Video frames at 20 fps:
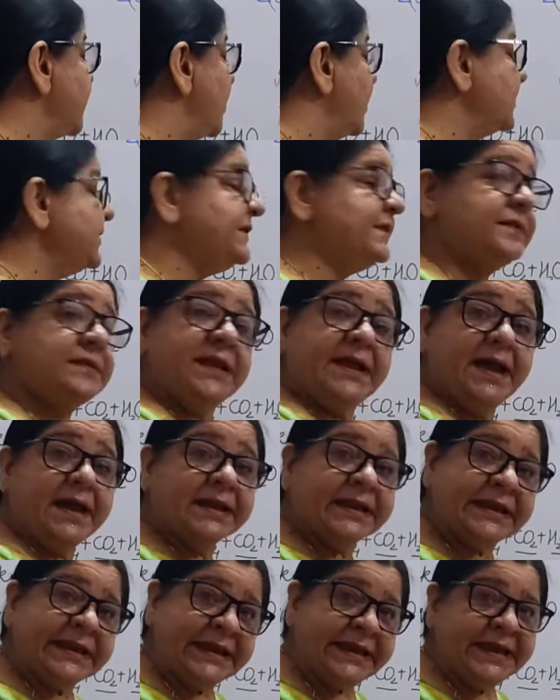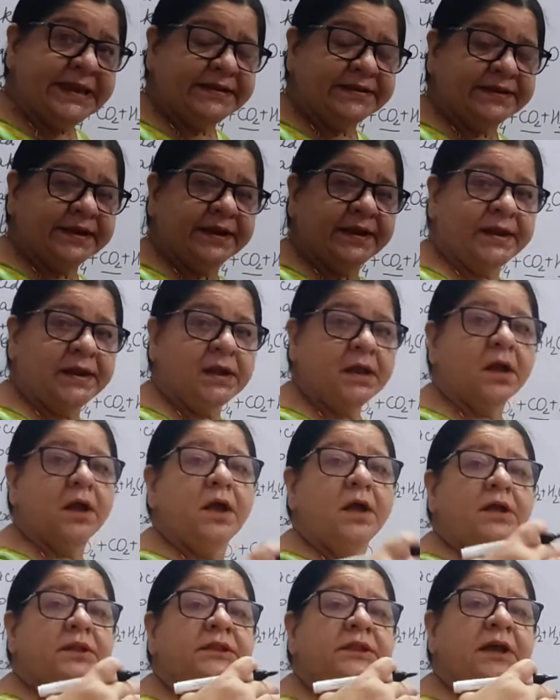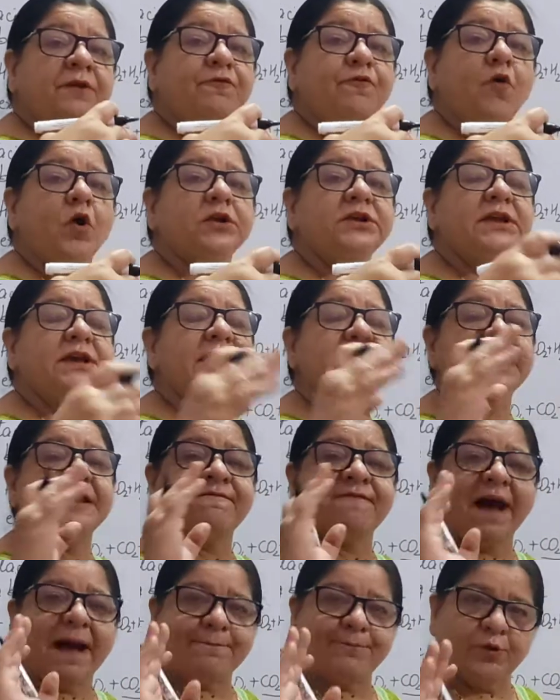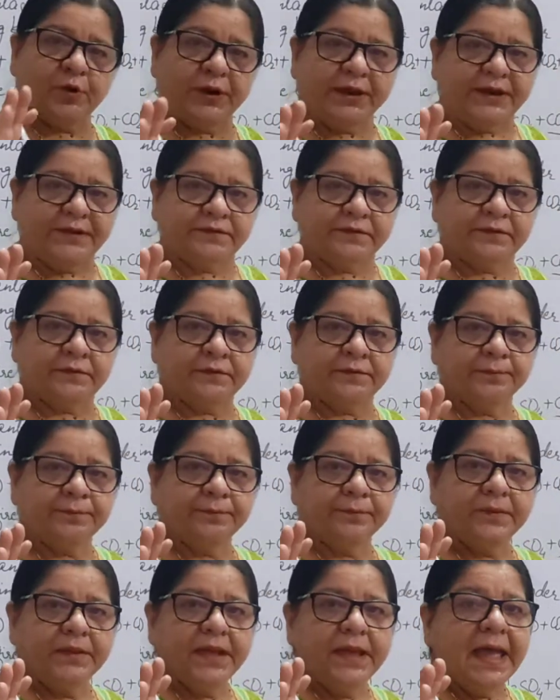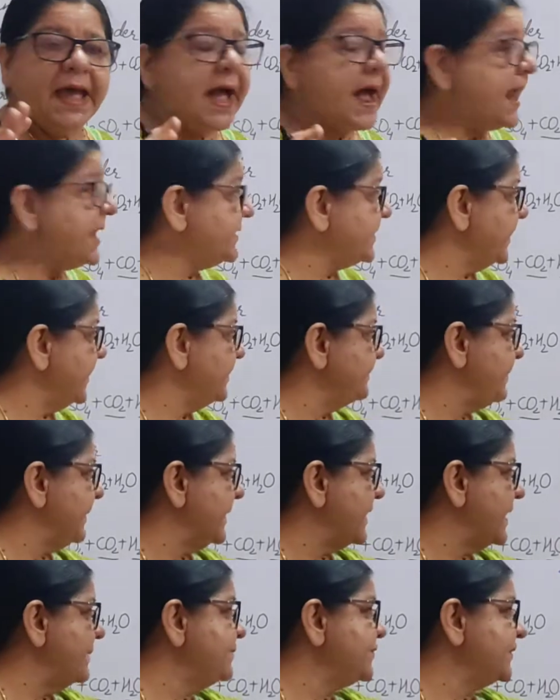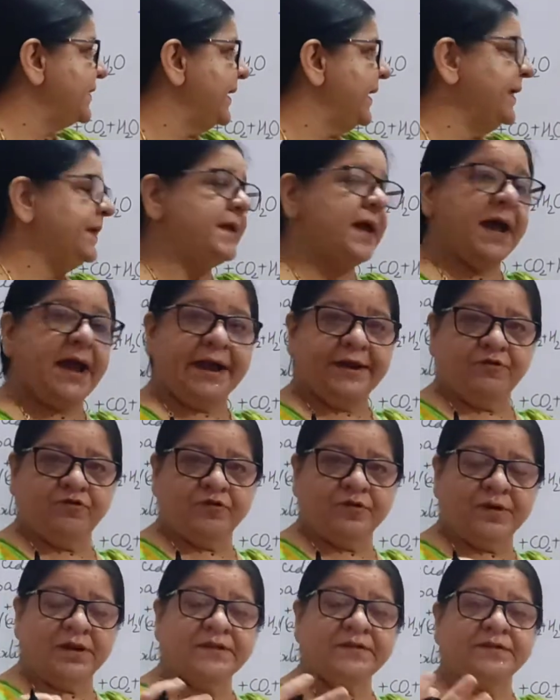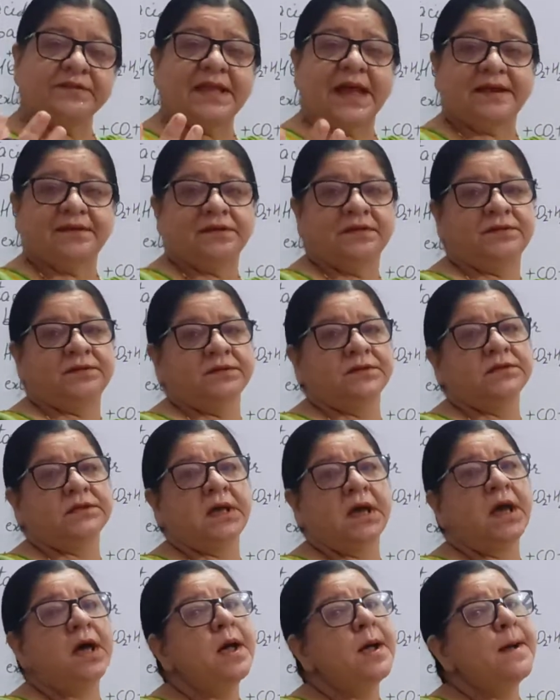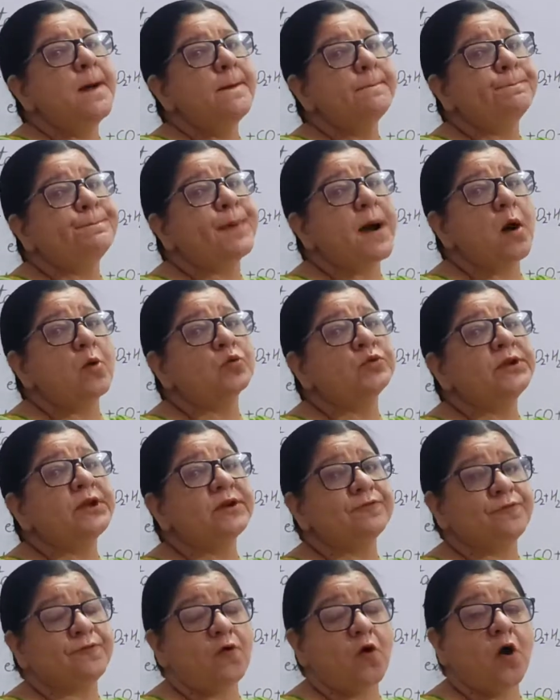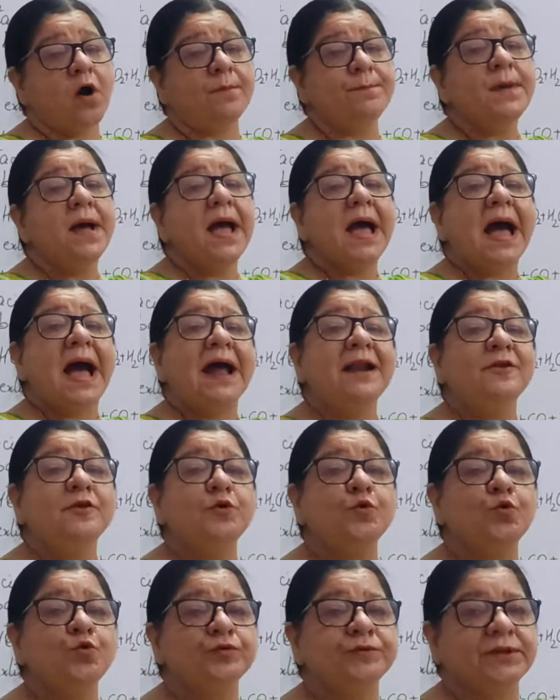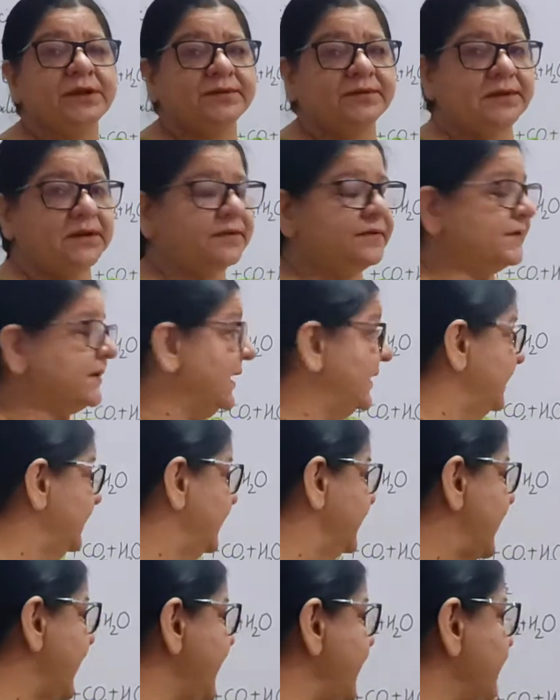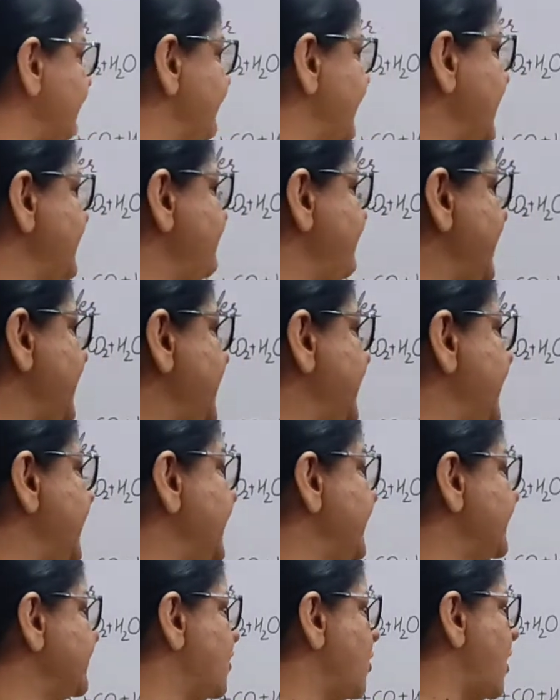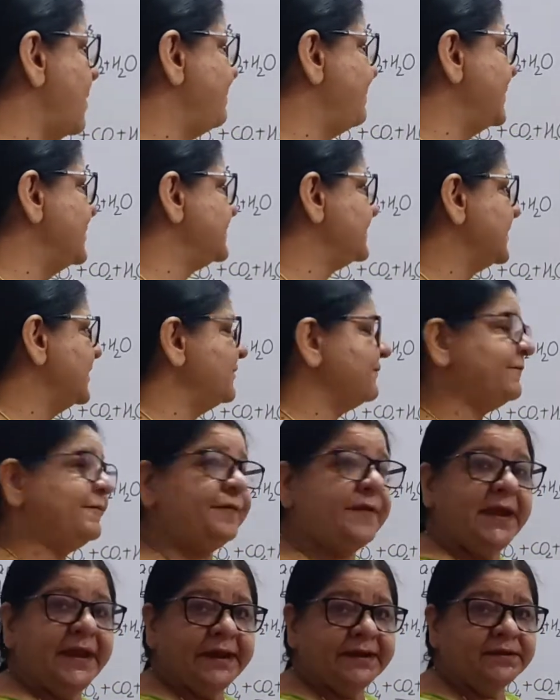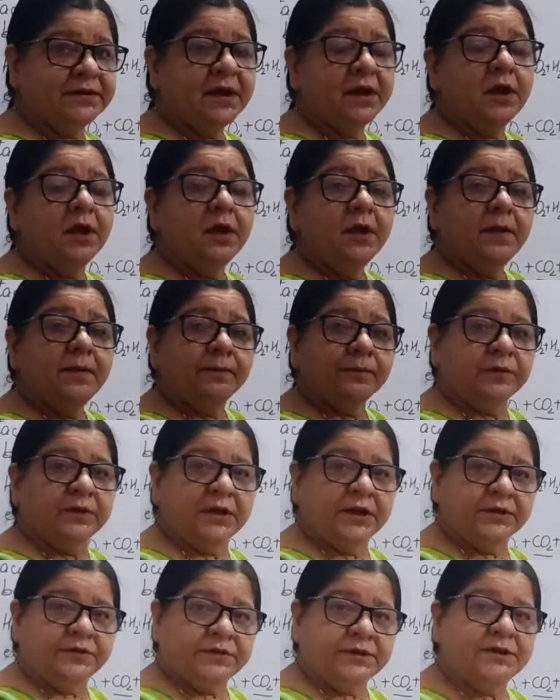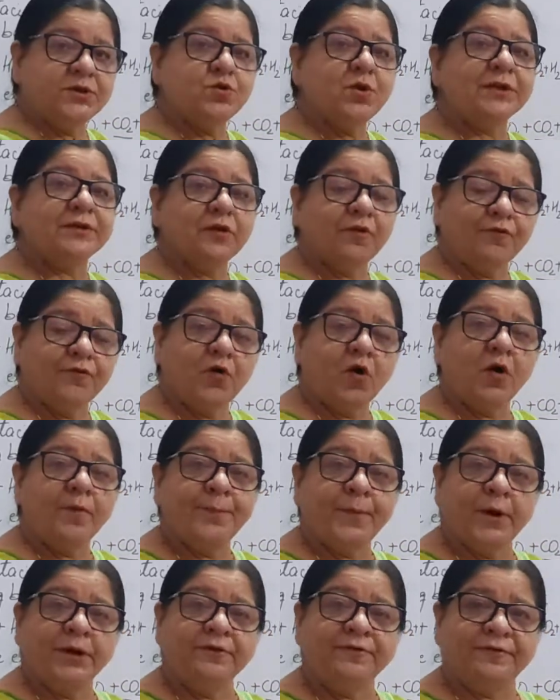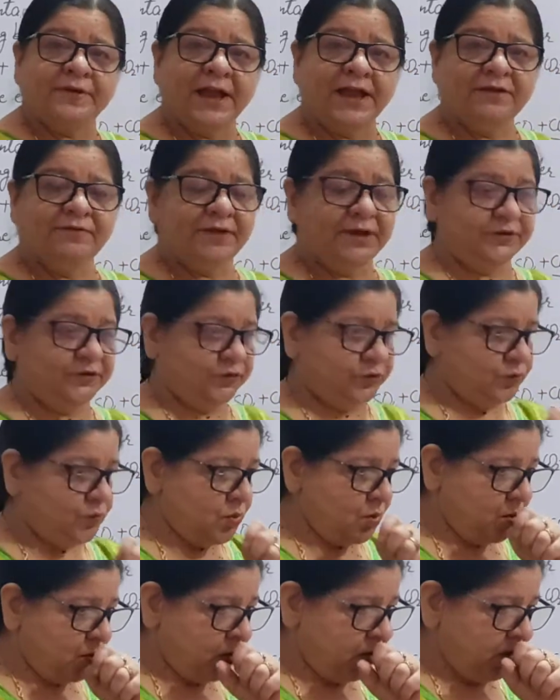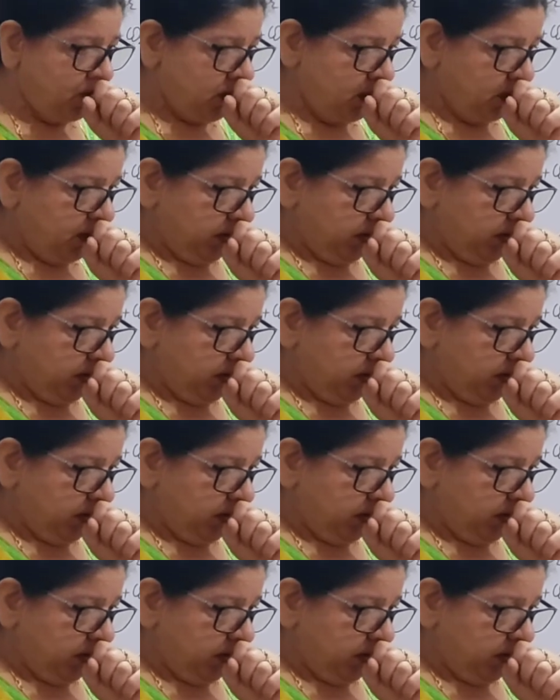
salts, they are heated, the water evaporates and it becomes anhydrous, that is in the powder form, and loses its color. Like when we heat copper sulfate, the CuSO4.5H2O,